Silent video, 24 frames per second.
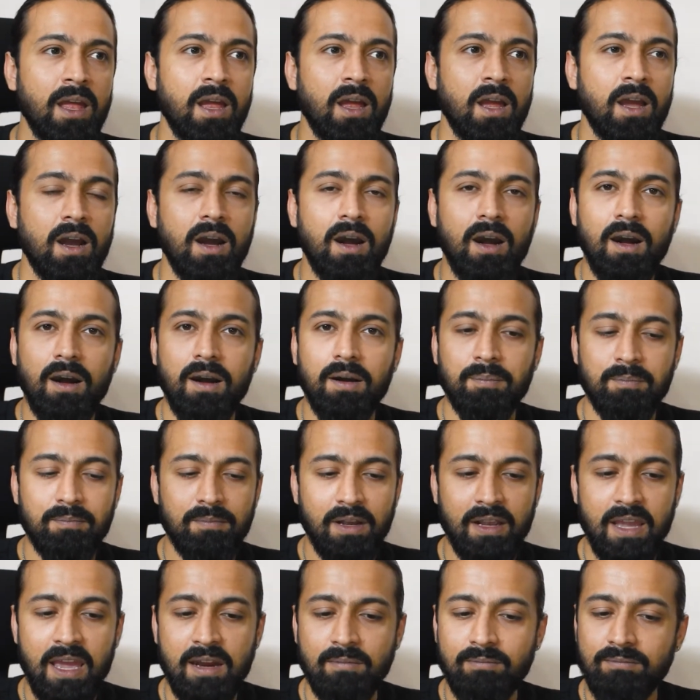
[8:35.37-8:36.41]

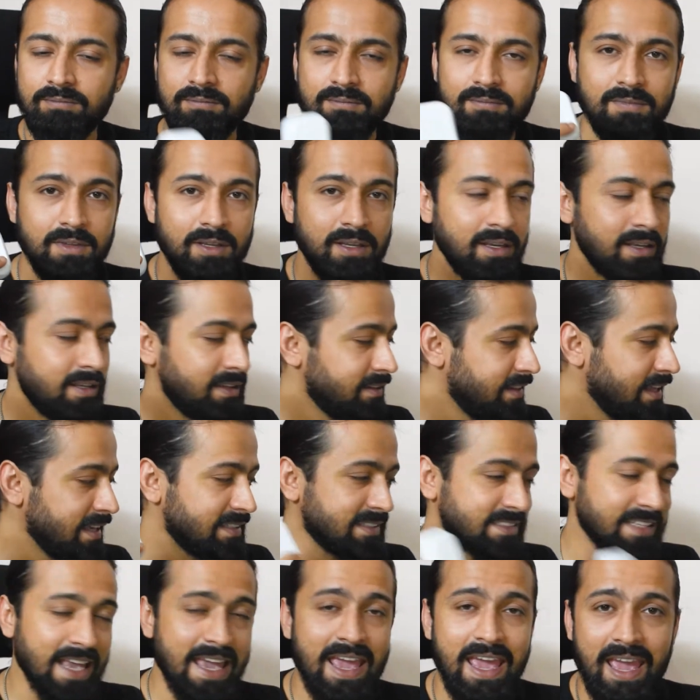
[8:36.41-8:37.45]
Again, they
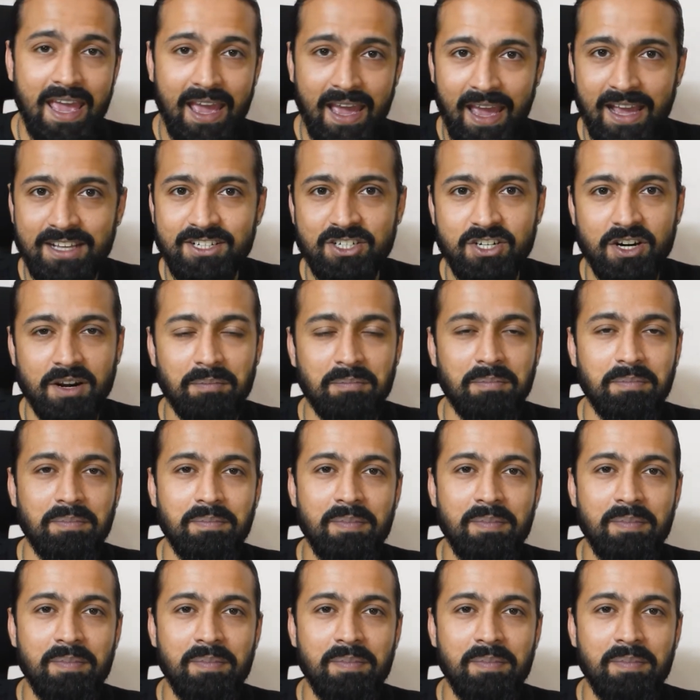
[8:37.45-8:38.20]
say extra